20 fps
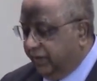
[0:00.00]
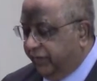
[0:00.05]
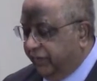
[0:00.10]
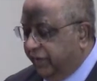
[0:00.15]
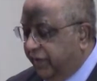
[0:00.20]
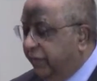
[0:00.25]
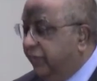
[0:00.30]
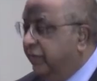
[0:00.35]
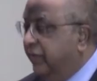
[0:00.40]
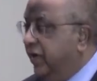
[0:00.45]

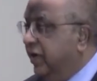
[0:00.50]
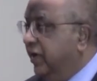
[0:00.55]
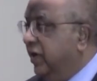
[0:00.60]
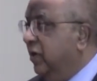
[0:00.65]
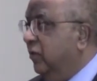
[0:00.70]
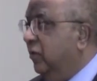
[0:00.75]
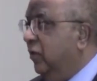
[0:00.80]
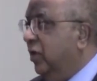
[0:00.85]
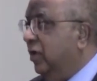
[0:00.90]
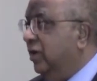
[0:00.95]
Safe
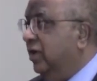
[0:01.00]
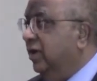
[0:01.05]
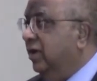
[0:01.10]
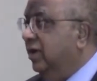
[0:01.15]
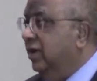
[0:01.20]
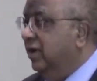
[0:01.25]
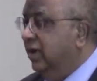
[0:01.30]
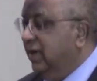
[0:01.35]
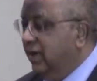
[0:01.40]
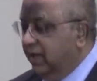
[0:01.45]
drinking
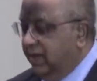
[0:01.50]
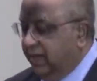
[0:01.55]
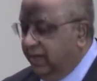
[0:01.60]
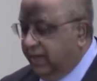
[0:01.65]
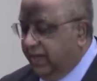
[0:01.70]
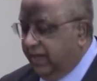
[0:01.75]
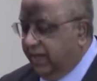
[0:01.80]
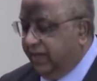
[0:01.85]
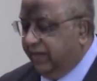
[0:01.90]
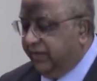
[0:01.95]
water
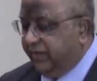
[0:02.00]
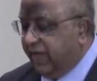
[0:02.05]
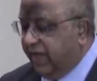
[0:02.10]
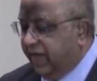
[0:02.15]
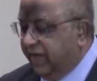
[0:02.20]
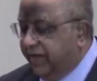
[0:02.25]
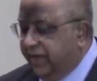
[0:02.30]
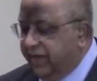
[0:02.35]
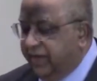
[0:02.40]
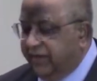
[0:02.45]
and
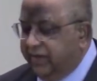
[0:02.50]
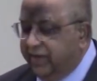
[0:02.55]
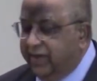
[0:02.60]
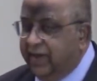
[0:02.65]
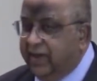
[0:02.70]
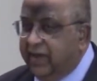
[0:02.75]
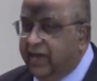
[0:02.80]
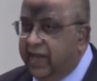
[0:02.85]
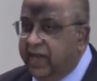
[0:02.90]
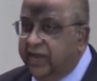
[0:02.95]
sanitation
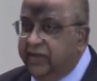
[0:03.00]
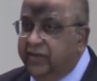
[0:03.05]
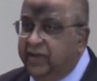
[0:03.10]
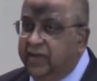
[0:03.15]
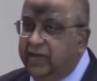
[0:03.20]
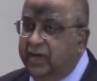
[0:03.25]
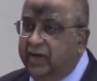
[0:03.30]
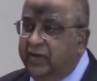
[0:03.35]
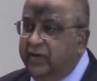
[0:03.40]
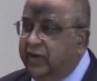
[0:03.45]
and
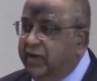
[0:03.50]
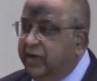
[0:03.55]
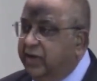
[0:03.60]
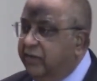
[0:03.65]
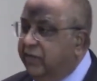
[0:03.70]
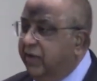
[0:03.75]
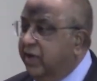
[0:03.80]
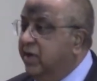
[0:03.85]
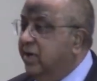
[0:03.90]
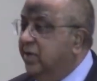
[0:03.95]
hygiene are
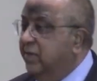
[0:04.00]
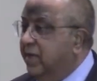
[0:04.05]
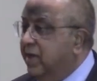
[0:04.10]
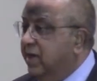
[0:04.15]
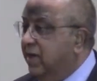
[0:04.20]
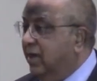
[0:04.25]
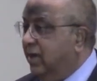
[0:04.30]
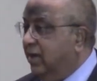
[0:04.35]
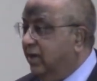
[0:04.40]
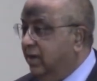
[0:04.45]
really
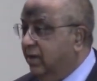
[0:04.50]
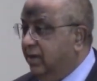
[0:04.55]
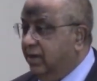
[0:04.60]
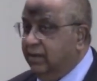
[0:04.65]
fundamental